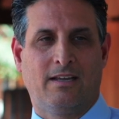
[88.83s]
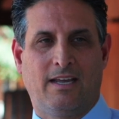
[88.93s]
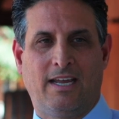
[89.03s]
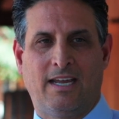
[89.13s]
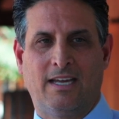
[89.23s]

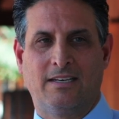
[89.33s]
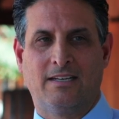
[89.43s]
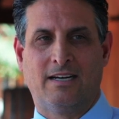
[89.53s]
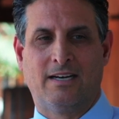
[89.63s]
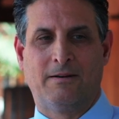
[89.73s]
and
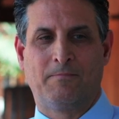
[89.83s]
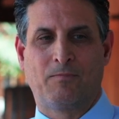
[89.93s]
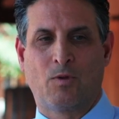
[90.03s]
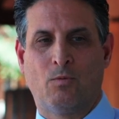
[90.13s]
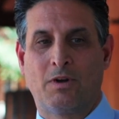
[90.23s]

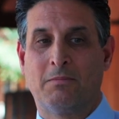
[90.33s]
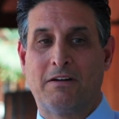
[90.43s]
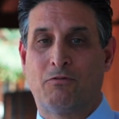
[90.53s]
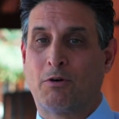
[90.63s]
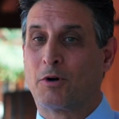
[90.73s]
one of my
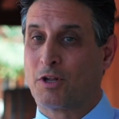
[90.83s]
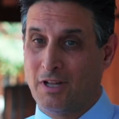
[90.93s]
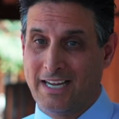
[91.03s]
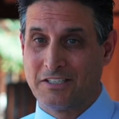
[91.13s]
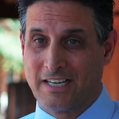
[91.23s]
former
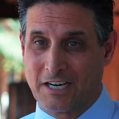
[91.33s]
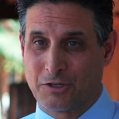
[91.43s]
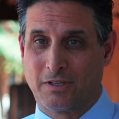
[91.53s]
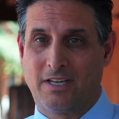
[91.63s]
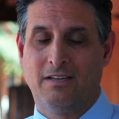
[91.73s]
clients
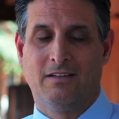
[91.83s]
actually